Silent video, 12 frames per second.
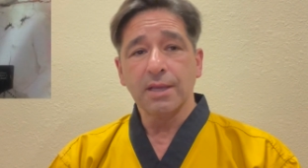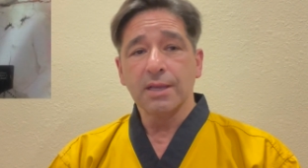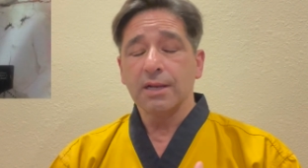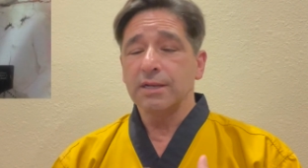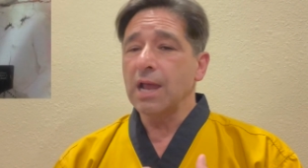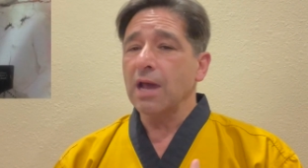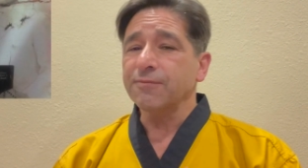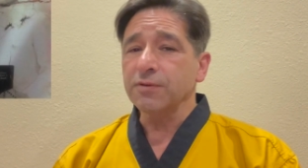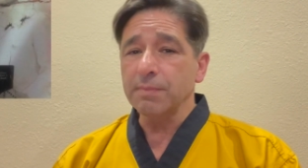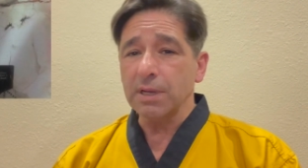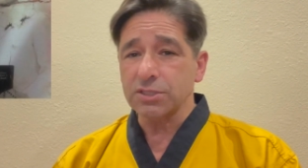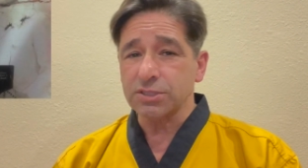Not for
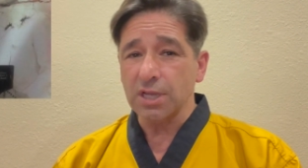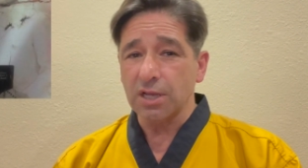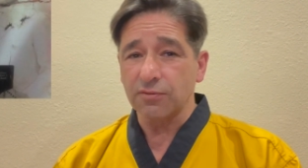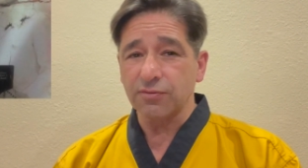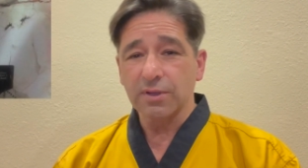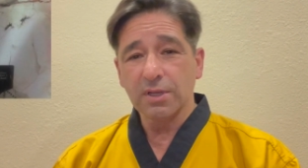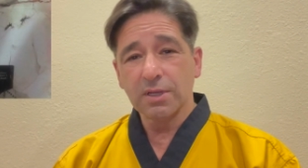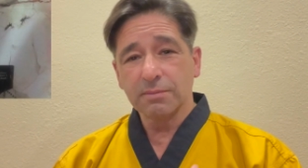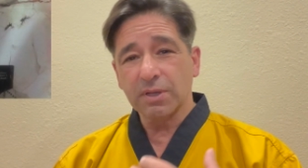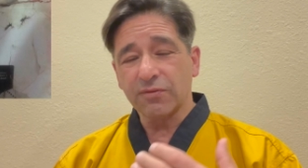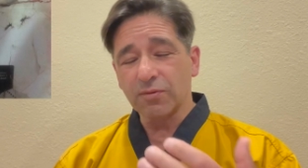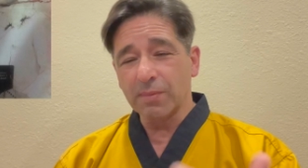myself,
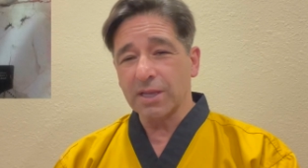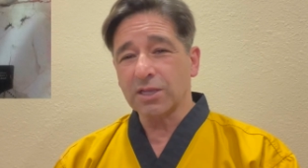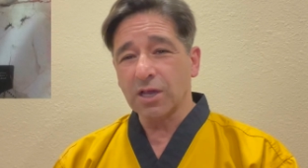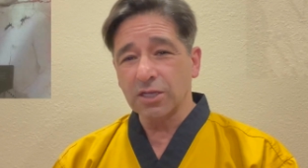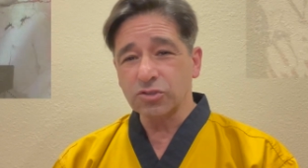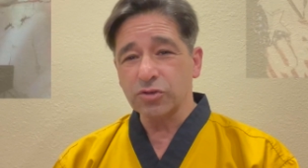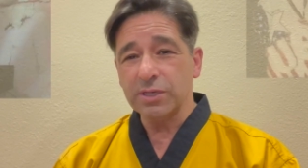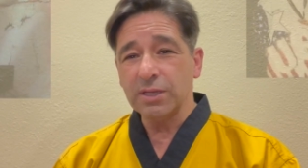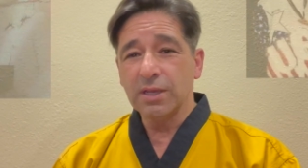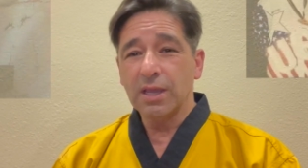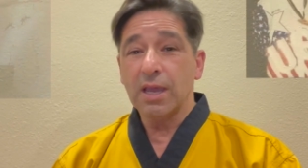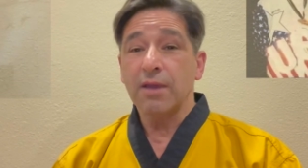but for my country
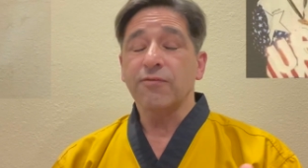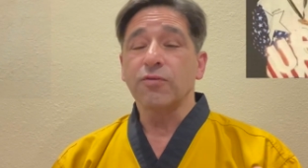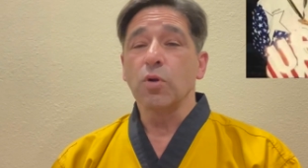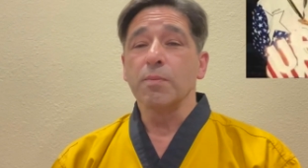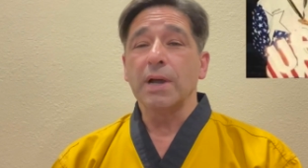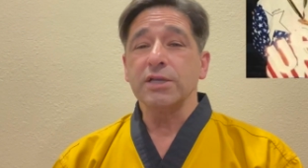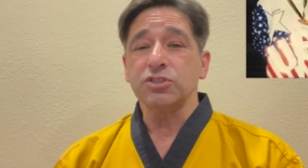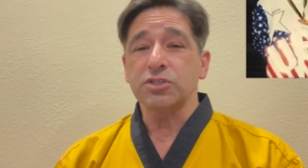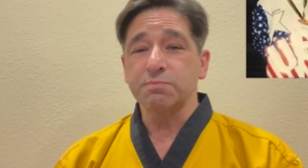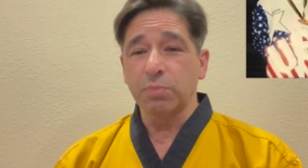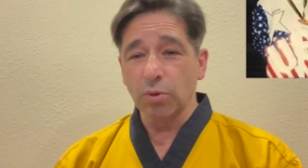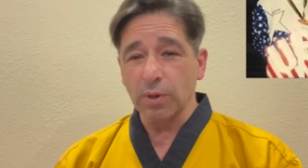and for my
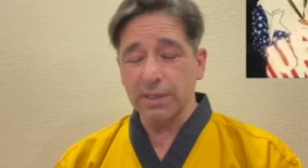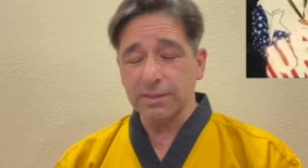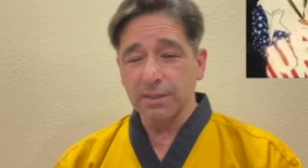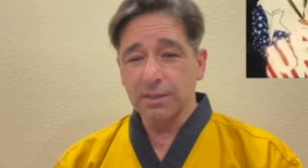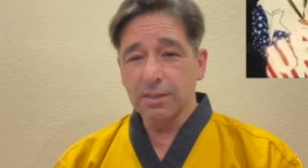sport.